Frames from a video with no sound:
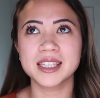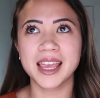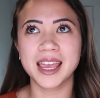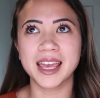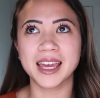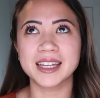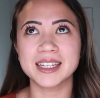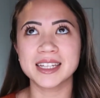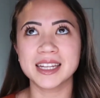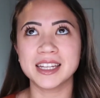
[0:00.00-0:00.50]

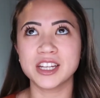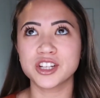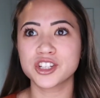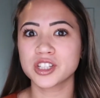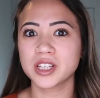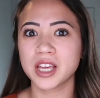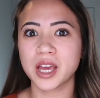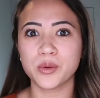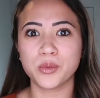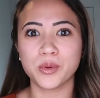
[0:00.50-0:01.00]
And
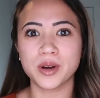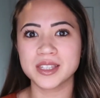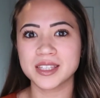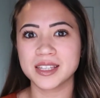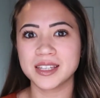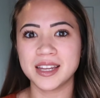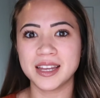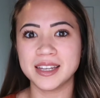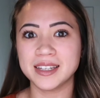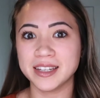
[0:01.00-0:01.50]
initially I
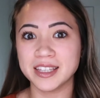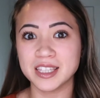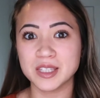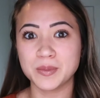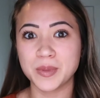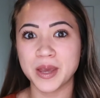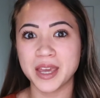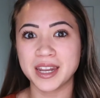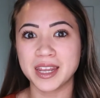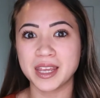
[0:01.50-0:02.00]
wasn't
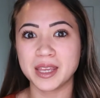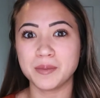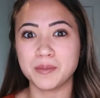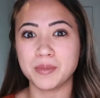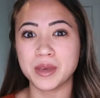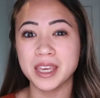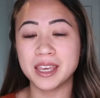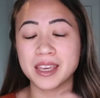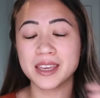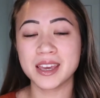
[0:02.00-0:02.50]
anticipating
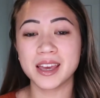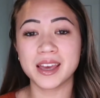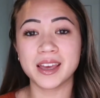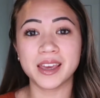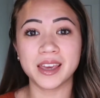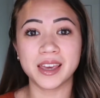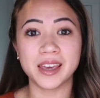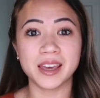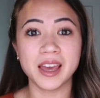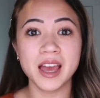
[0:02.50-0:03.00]
being
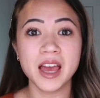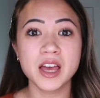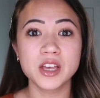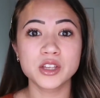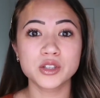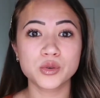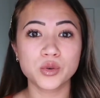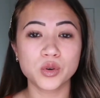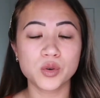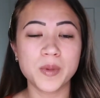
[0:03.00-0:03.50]
a
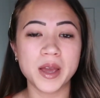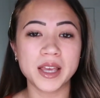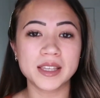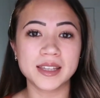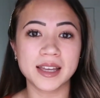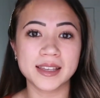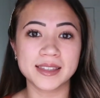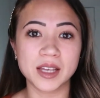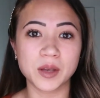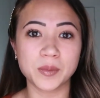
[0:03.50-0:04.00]
school-based
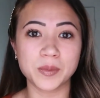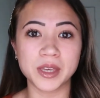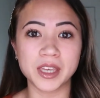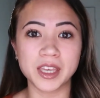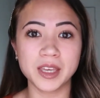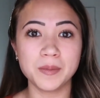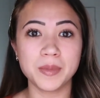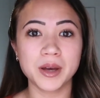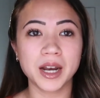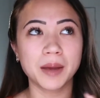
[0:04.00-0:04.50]

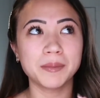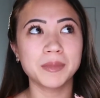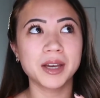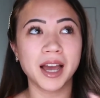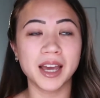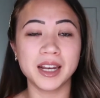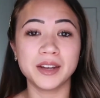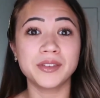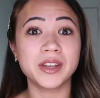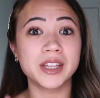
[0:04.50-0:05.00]
SLP, but I'm
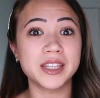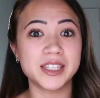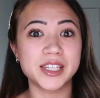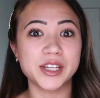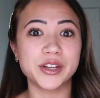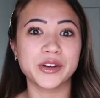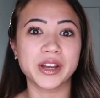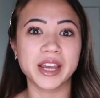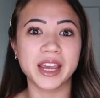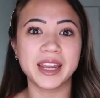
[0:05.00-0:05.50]
kind of
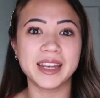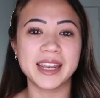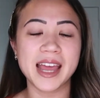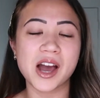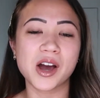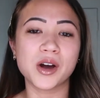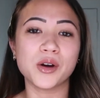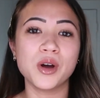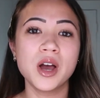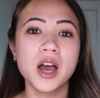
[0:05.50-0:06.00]
considering it
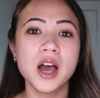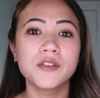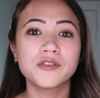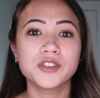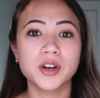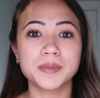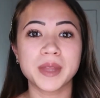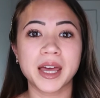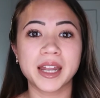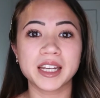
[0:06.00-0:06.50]
now
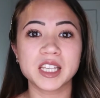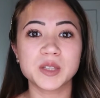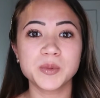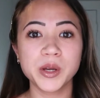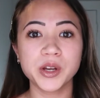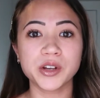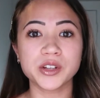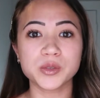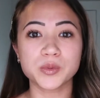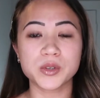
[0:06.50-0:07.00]
from that
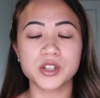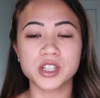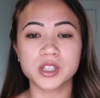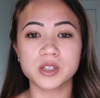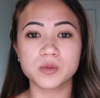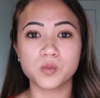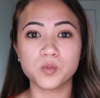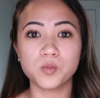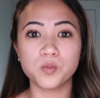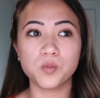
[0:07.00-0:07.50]
experience, which
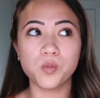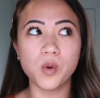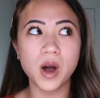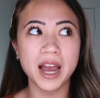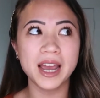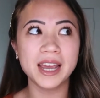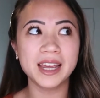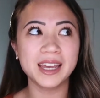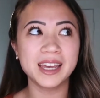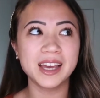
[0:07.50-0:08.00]
is
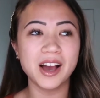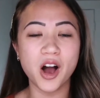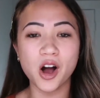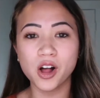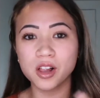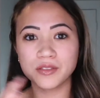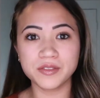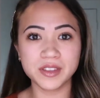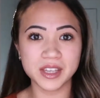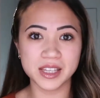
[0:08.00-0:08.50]
why
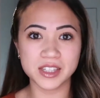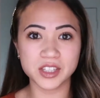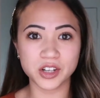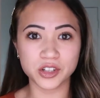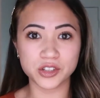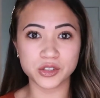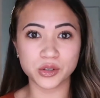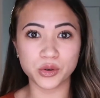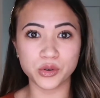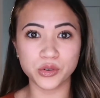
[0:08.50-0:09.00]
all of these are
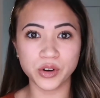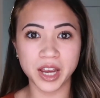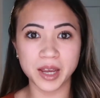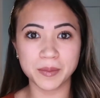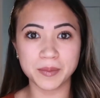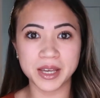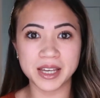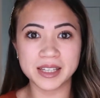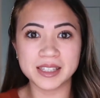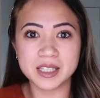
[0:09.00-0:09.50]
so
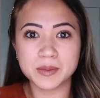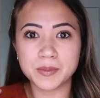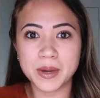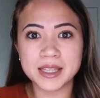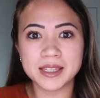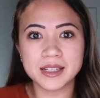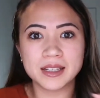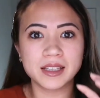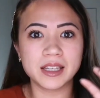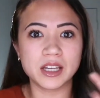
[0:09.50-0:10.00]
great, because it's
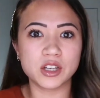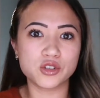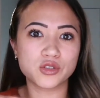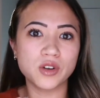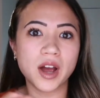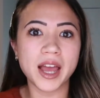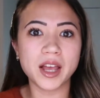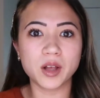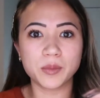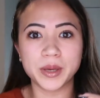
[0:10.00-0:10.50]
basically a
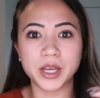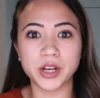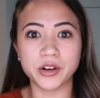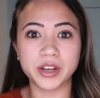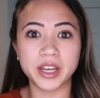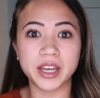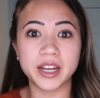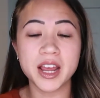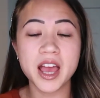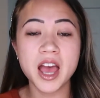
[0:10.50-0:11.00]
trial
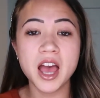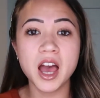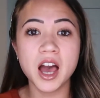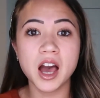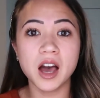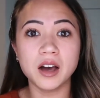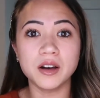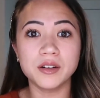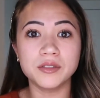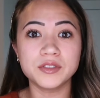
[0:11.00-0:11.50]
period
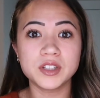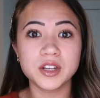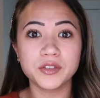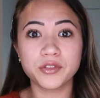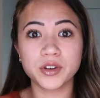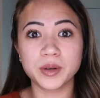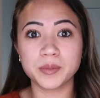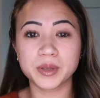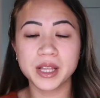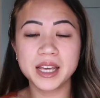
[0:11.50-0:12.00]
of
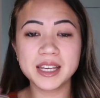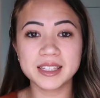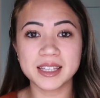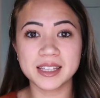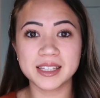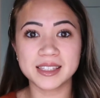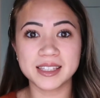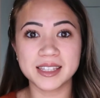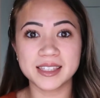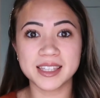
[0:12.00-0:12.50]
different
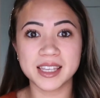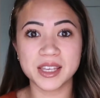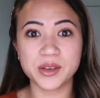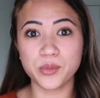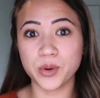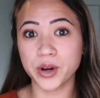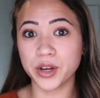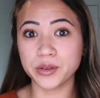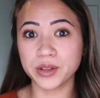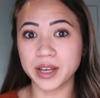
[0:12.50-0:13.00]
places to see
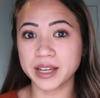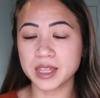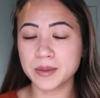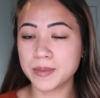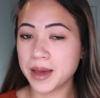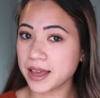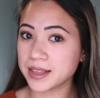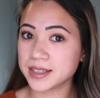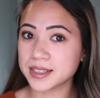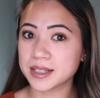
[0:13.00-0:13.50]
where you like the
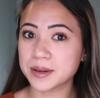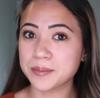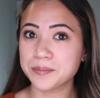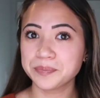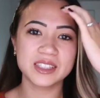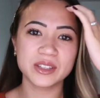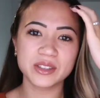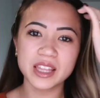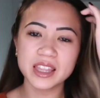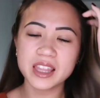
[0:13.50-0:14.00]
best.
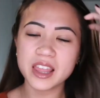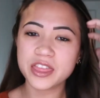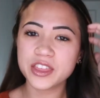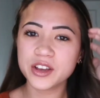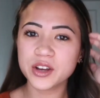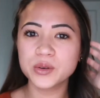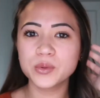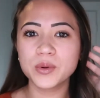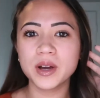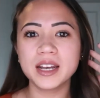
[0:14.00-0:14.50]
So then the
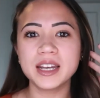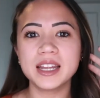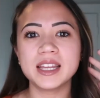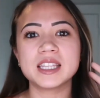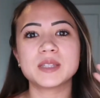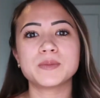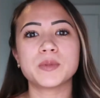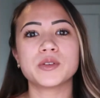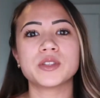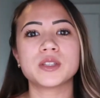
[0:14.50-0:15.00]
third one
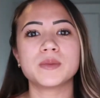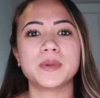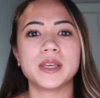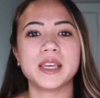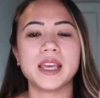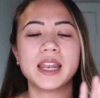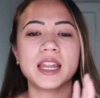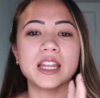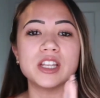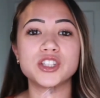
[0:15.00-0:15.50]
is supposed to
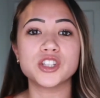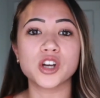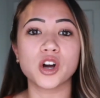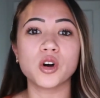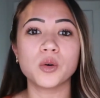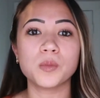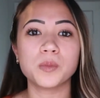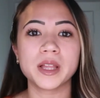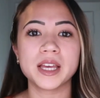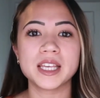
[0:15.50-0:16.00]
be an
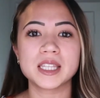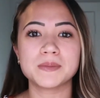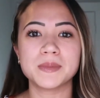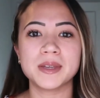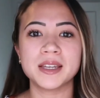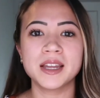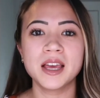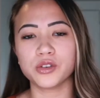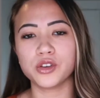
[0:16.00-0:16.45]
adult placement.